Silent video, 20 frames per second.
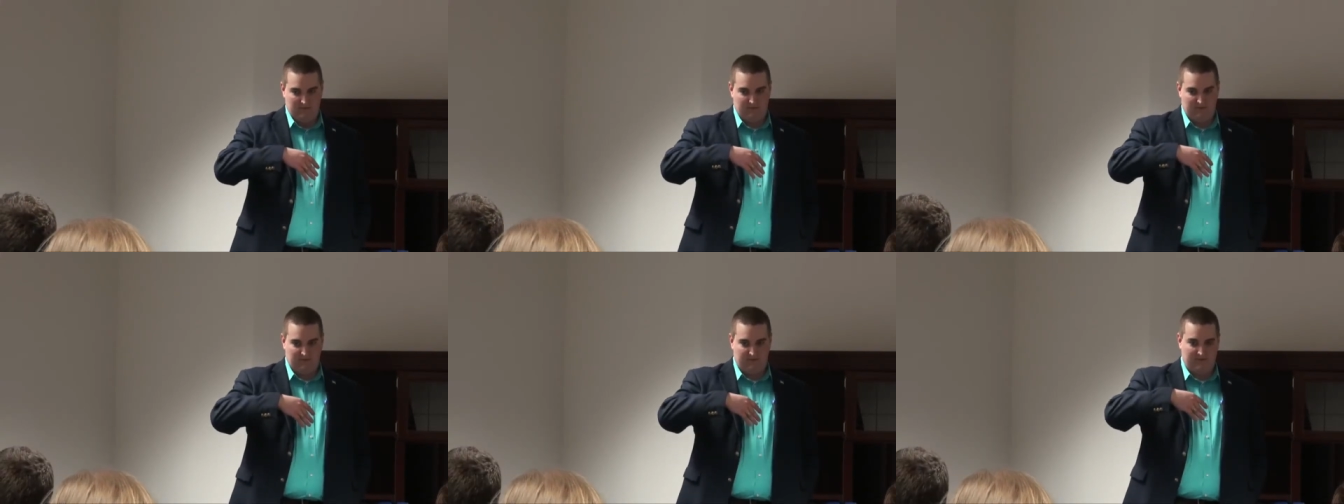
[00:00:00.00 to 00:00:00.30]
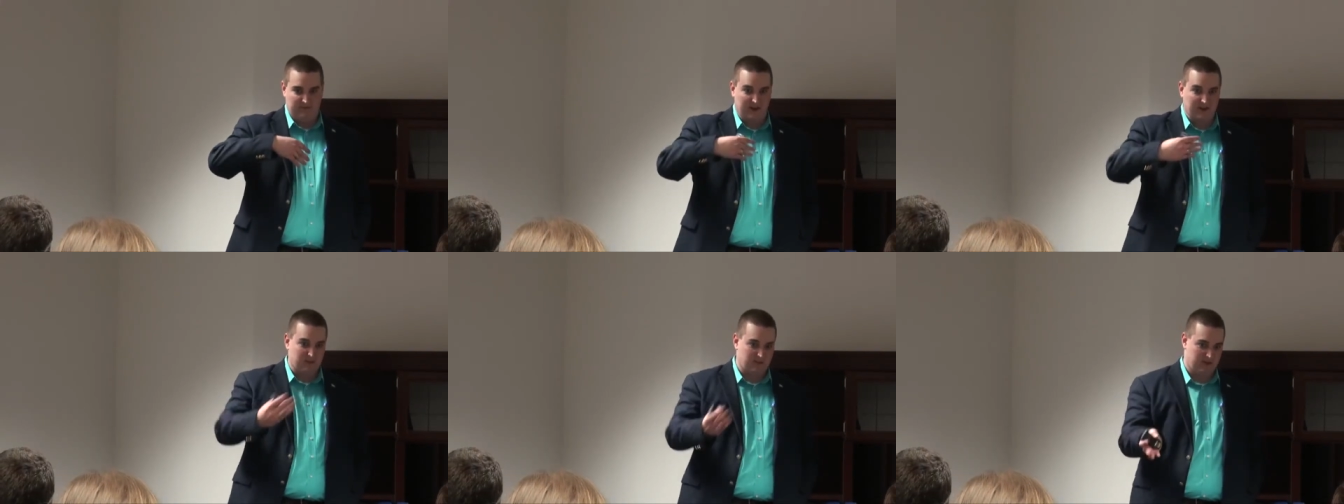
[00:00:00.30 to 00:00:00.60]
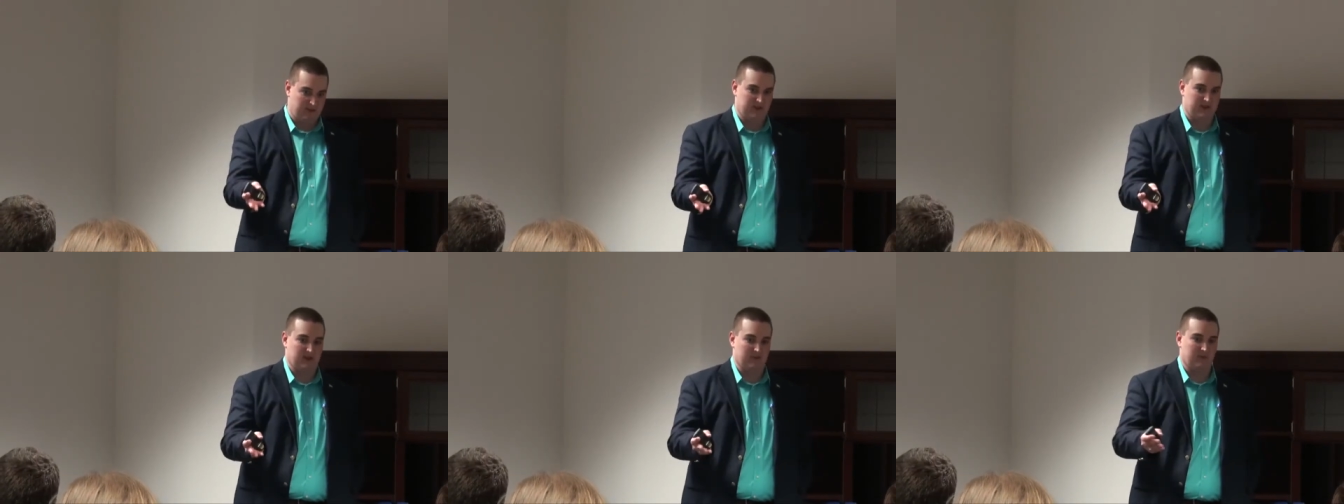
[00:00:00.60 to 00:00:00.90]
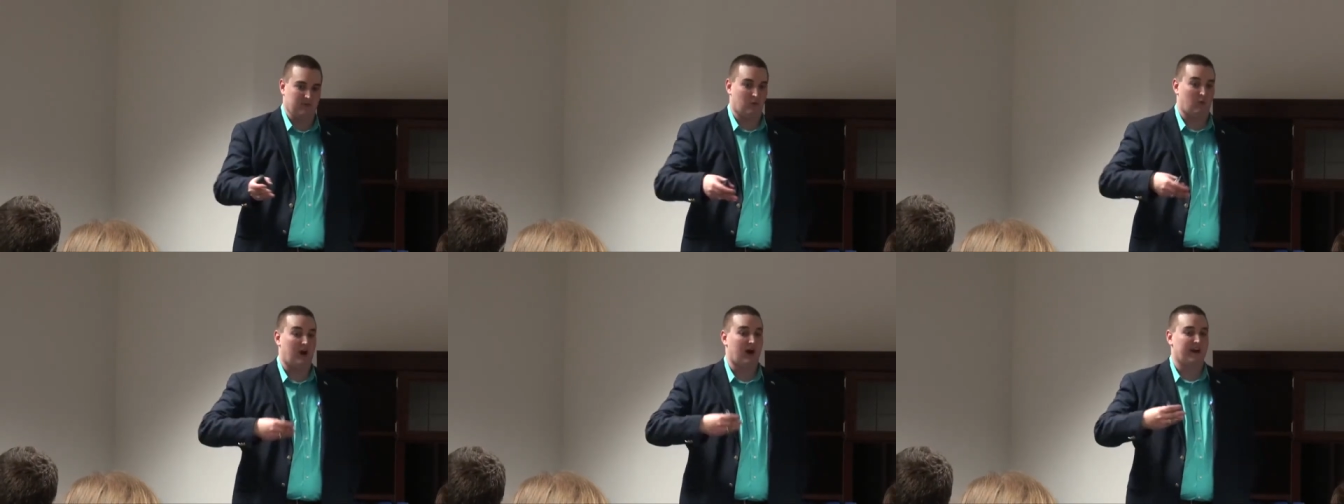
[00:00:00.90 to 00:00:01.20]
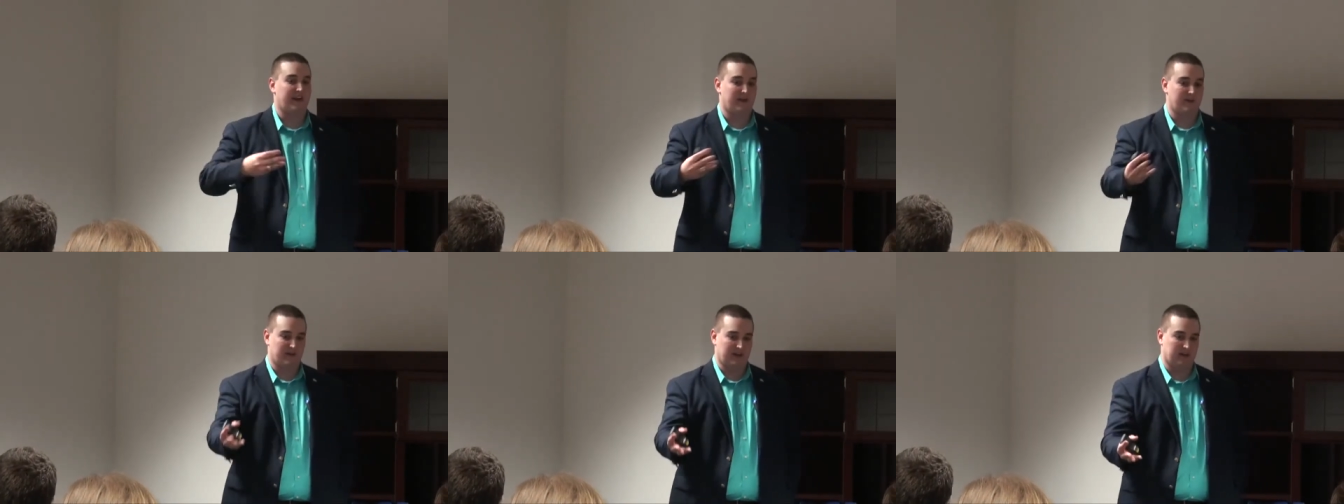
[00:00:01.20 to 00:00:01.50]
fit with them,
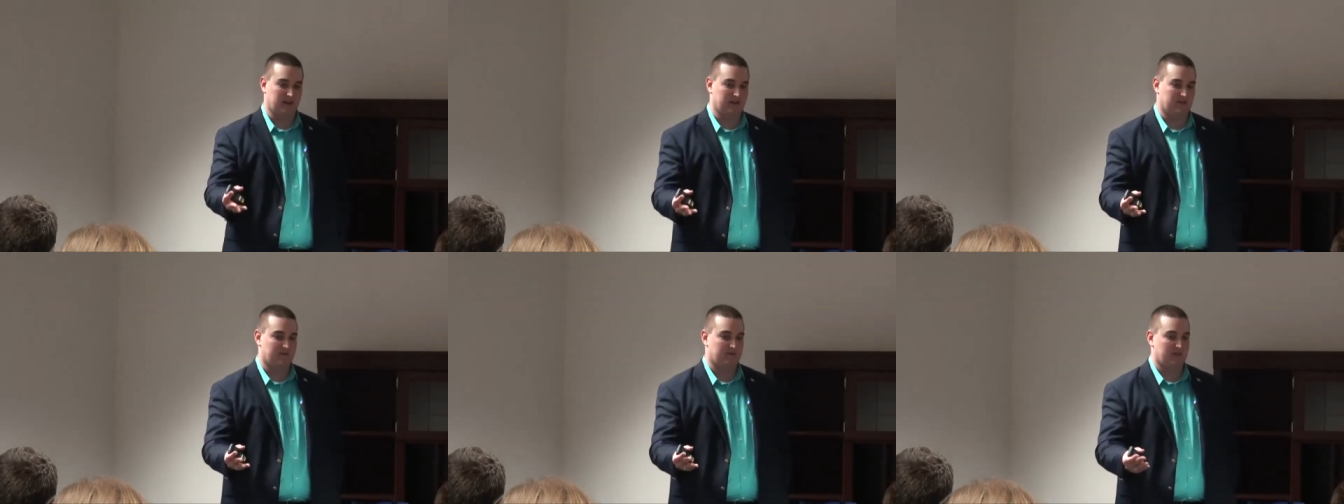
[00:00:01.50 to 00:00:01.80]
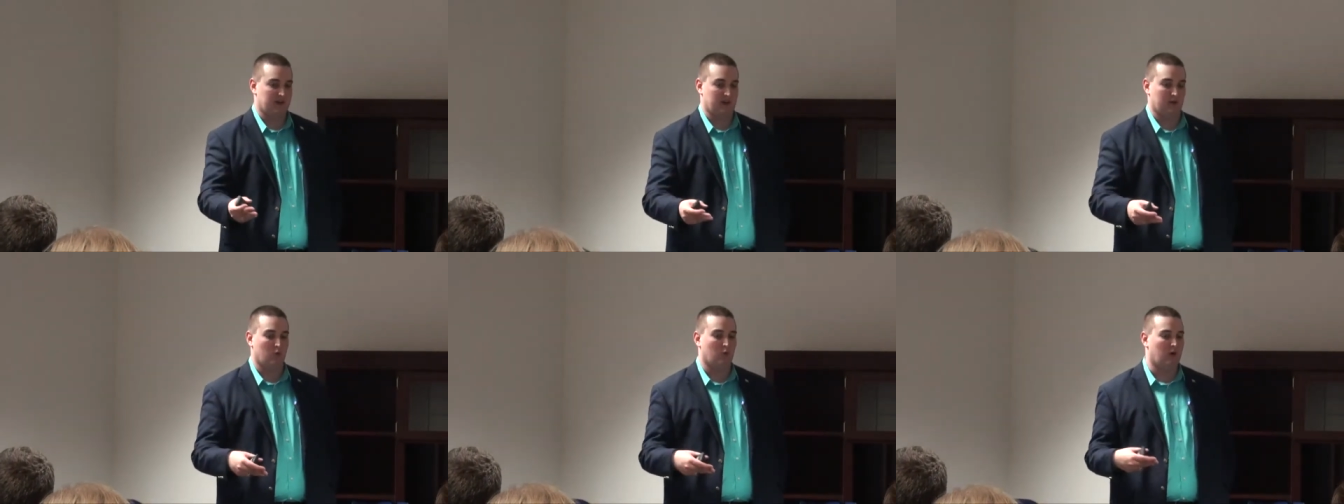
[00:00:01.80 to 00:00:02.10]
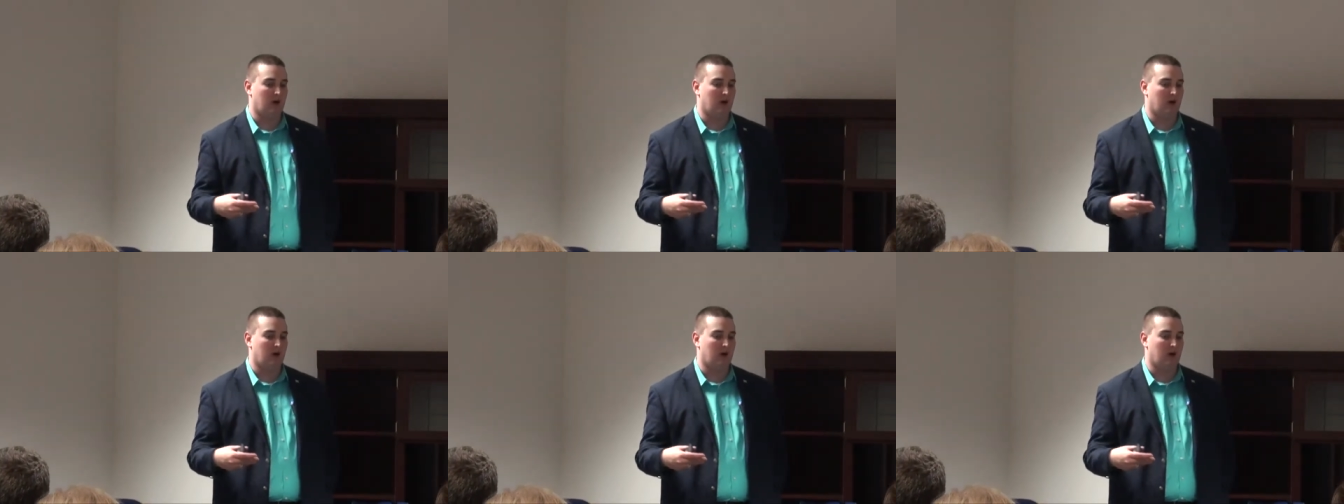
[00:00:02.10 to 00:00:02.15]
why you're a good fit,